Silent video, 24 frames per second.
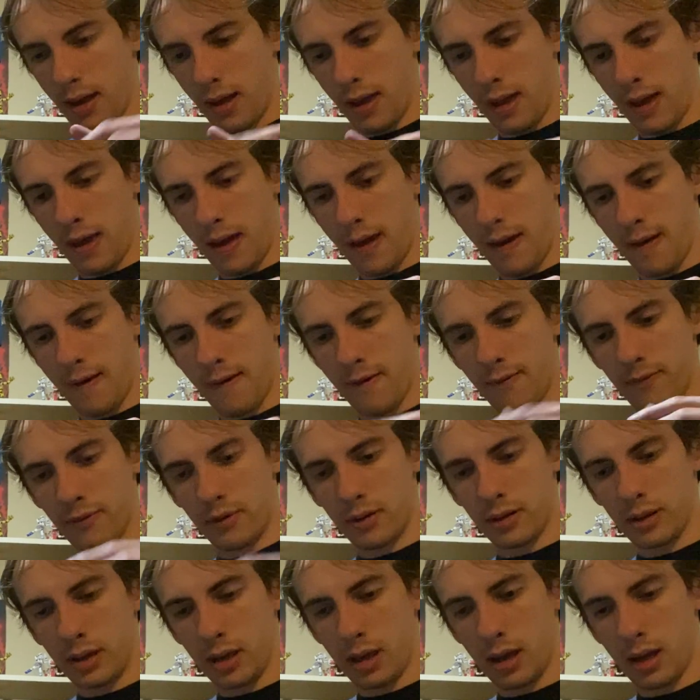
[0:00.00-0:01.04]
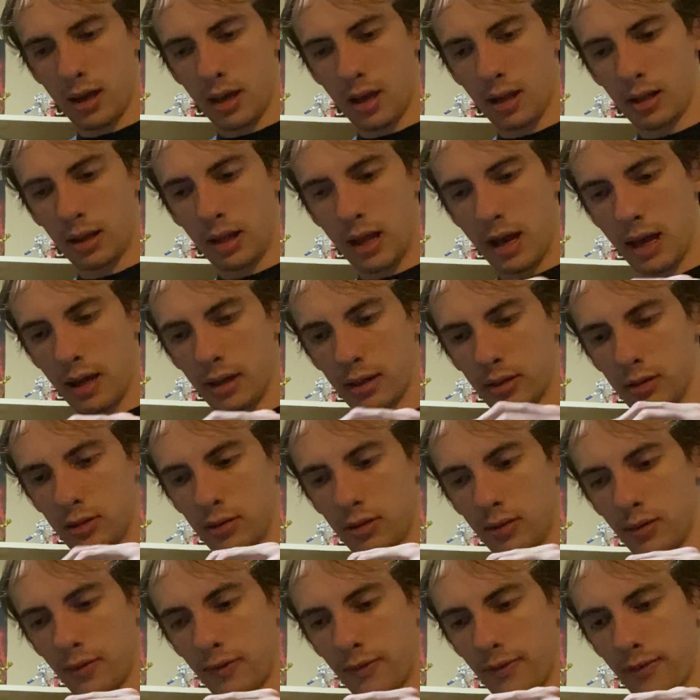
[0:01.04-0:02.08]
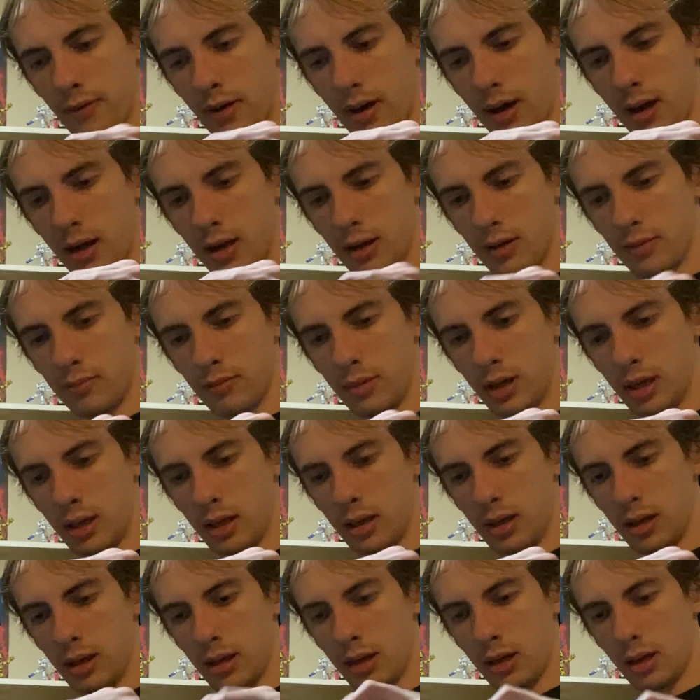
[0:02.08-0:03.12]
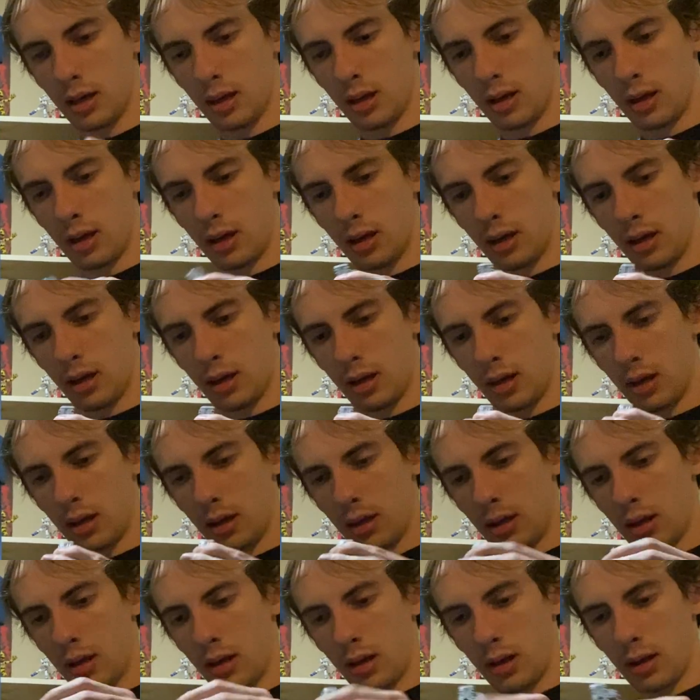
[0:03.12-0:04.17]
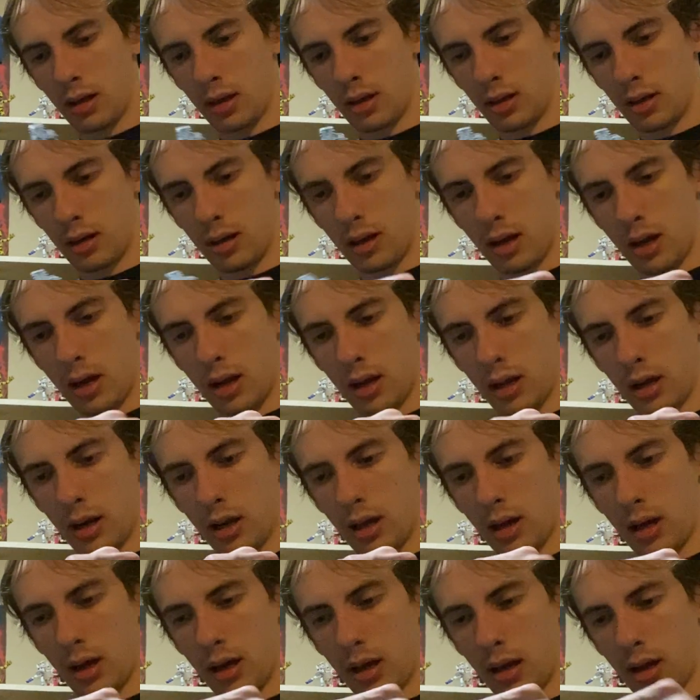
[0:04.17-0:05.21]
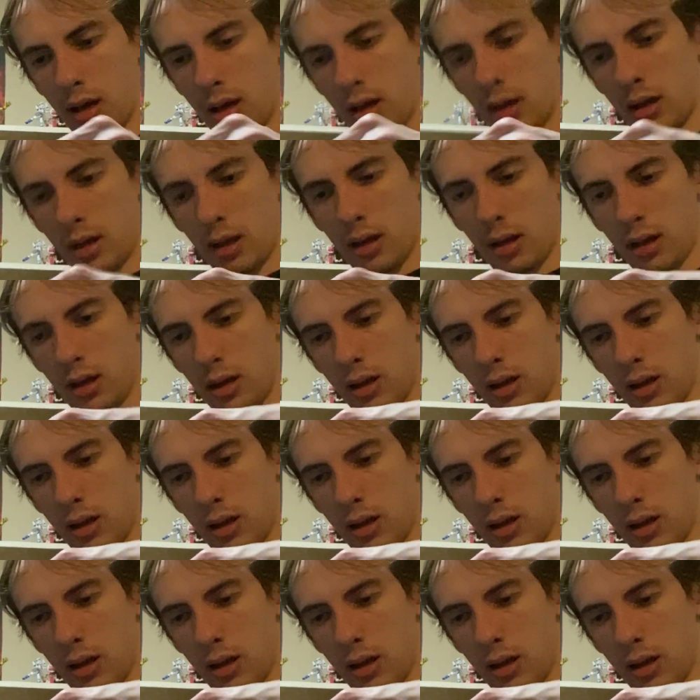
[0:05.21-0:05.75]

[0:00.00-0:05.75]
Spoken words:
Everything likes to fight me. Da da da.